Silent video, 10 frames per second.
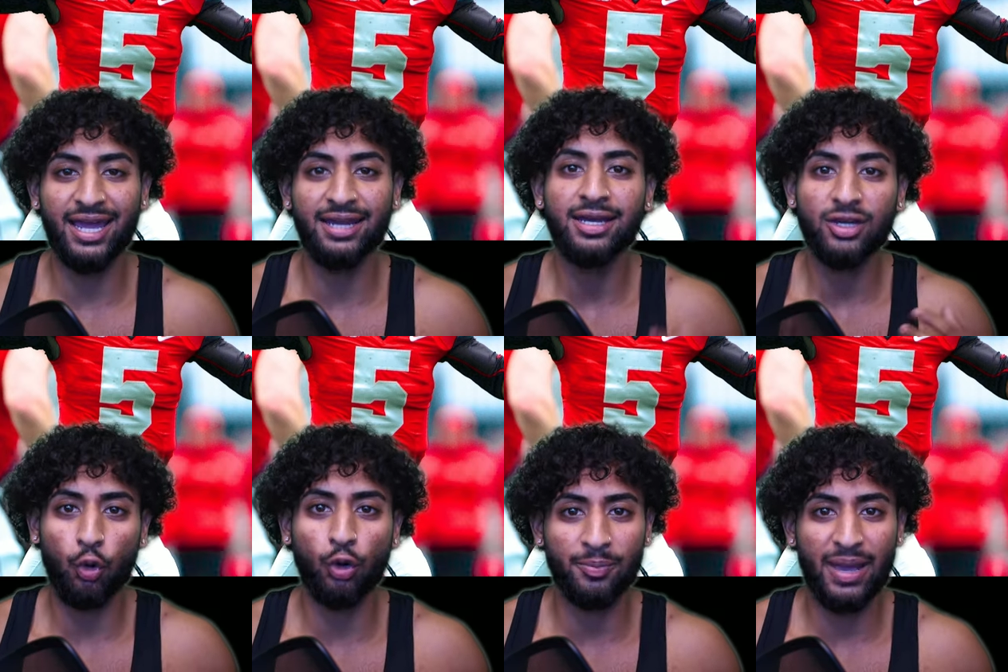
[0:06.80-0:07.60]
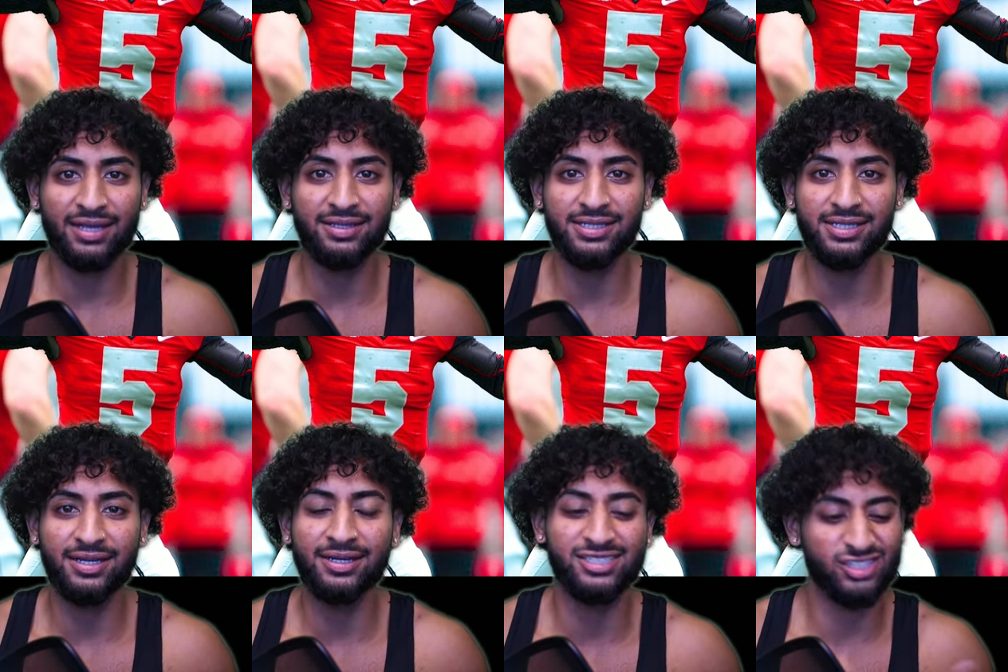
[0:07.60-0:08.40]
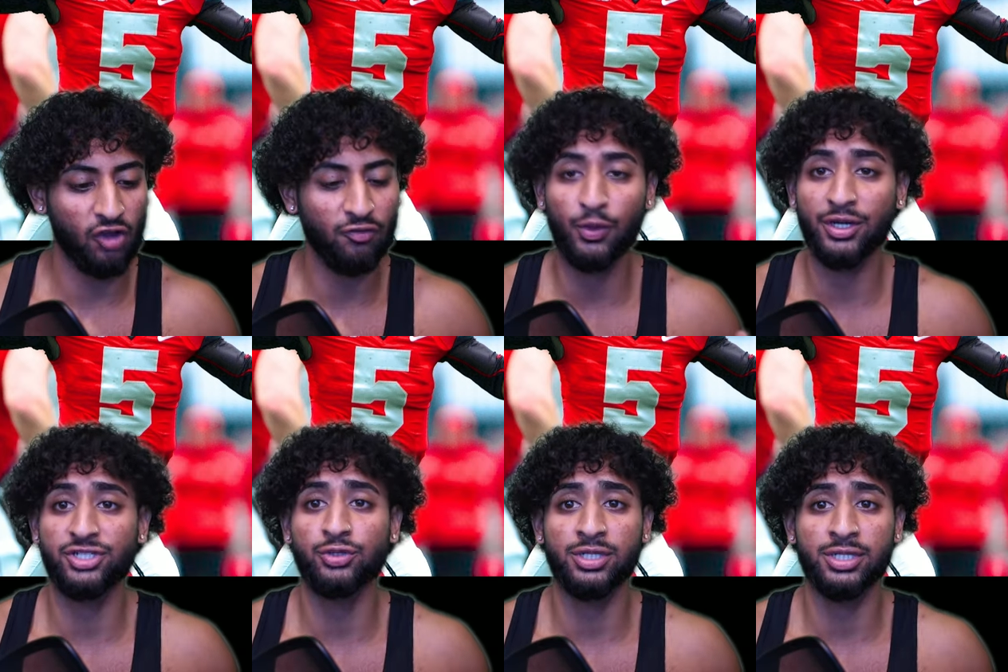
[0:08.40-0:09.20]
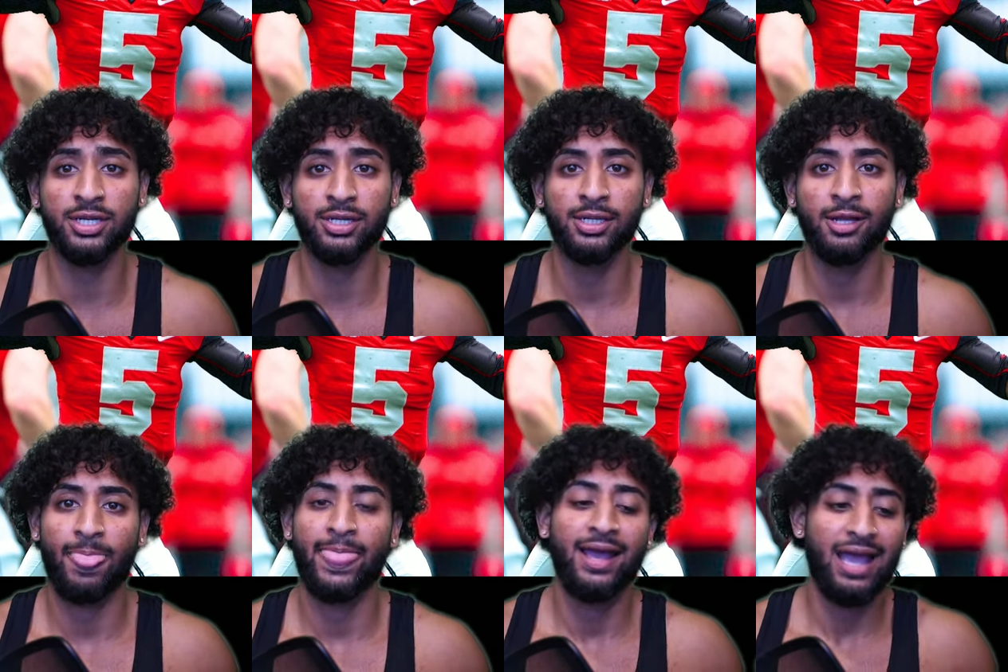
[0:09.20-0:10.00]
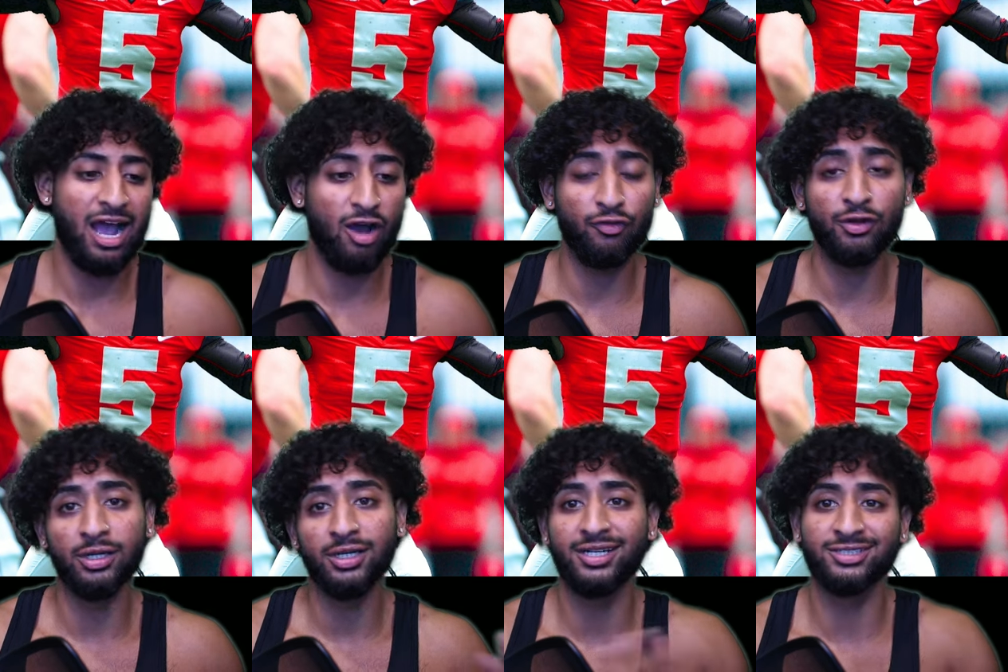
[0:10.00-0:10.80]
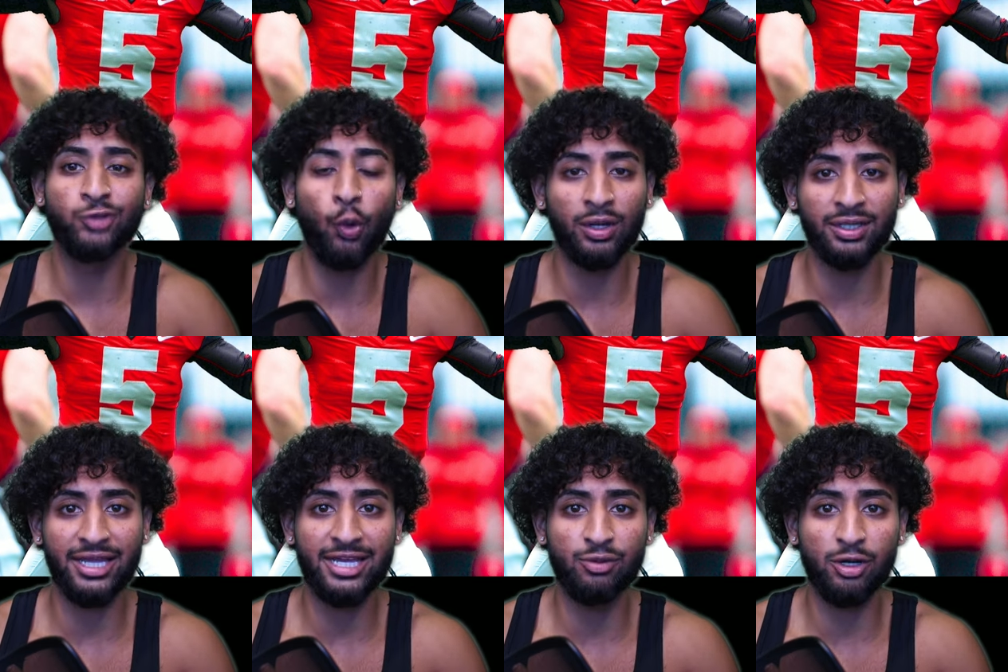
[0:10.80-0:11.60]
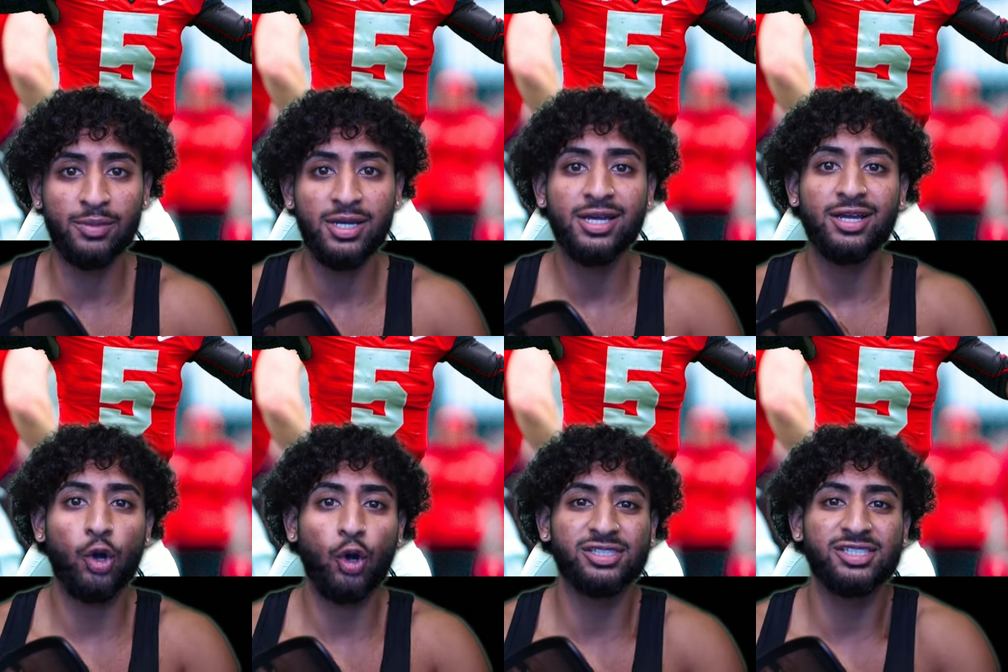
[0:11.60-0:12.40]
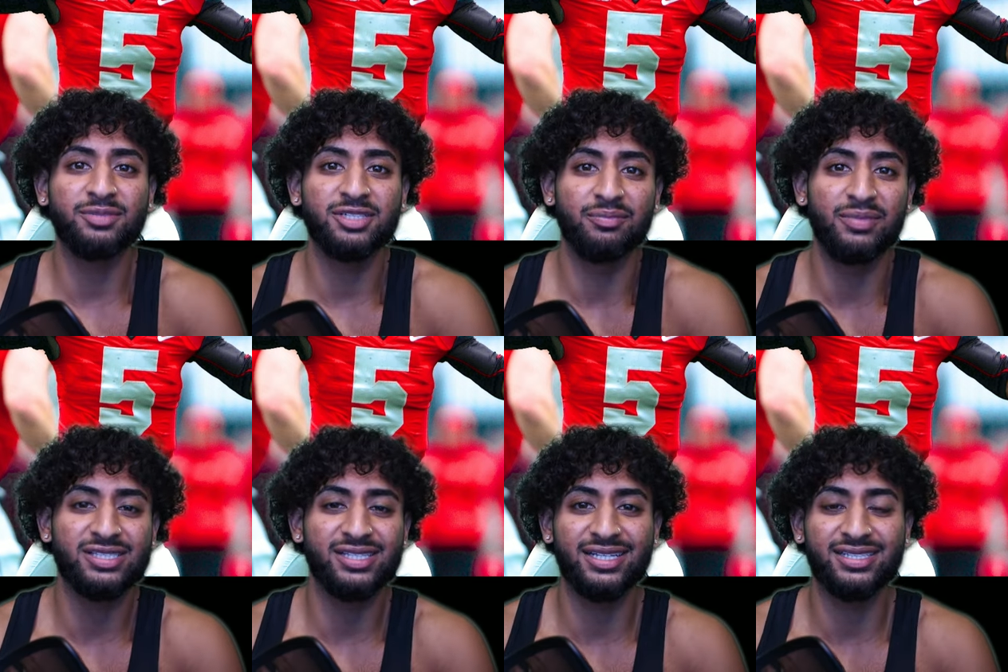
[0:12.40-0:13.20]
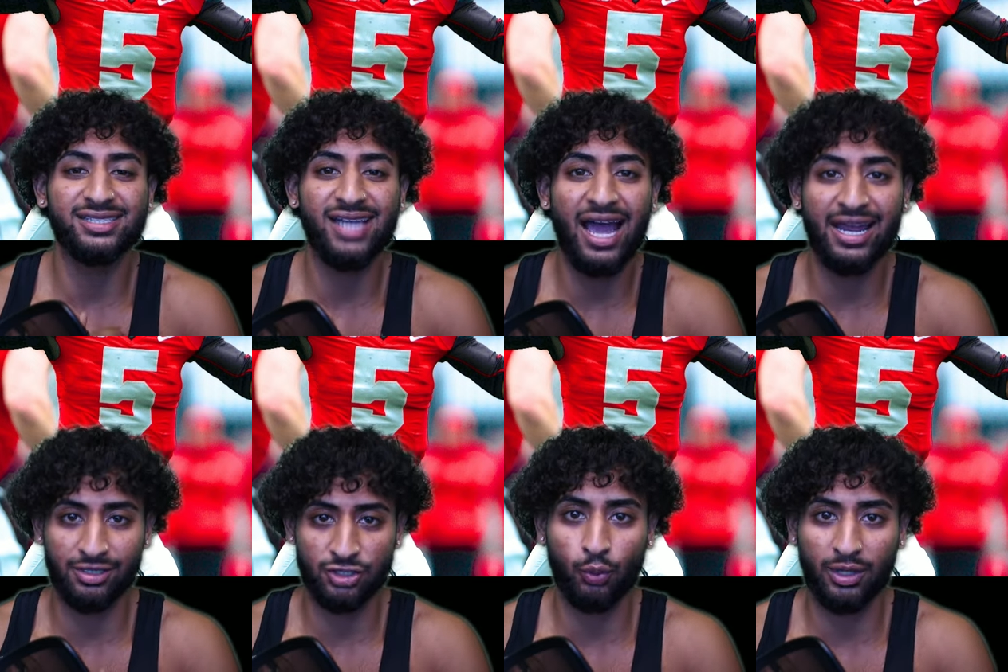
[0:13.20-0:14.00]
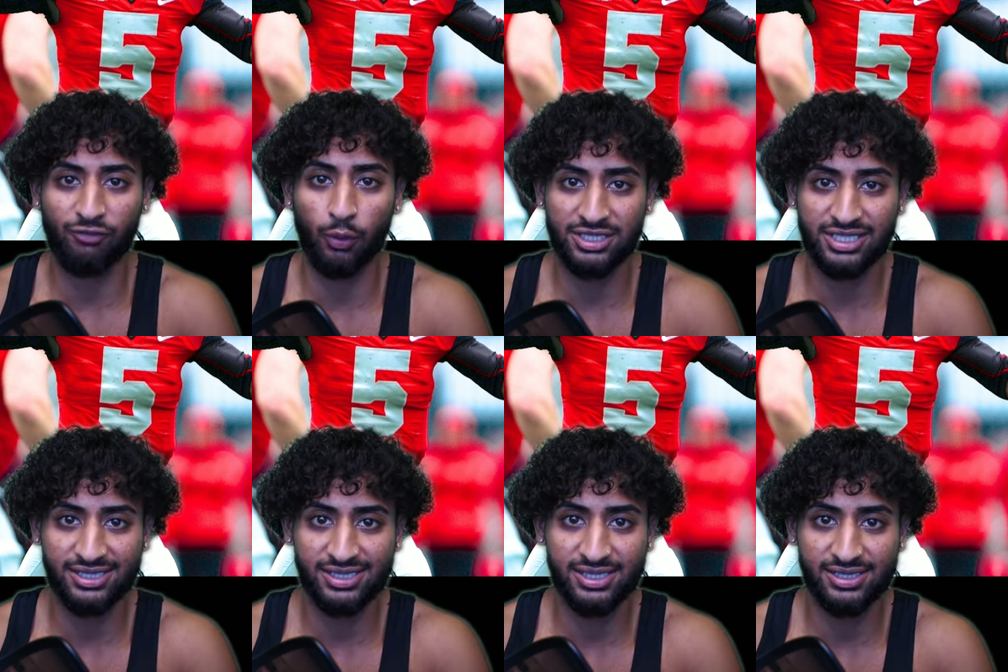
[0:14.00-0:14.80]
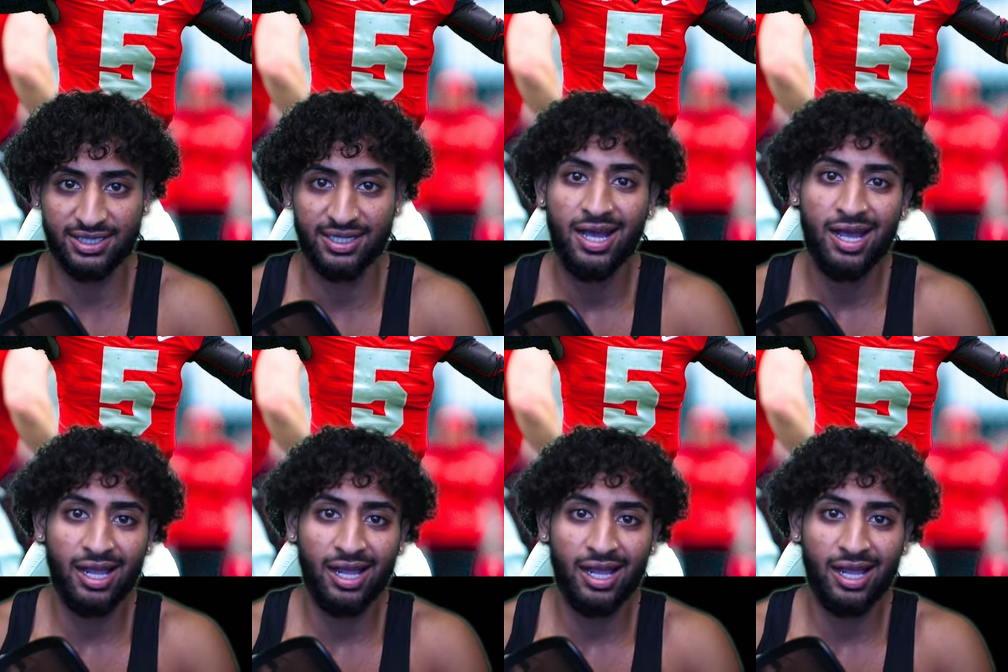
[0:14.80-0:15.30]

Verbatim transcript: Ten Quarterback of the Year his sophomore and junior year. However, a torn labrum caused him to miss the entire 2014 season,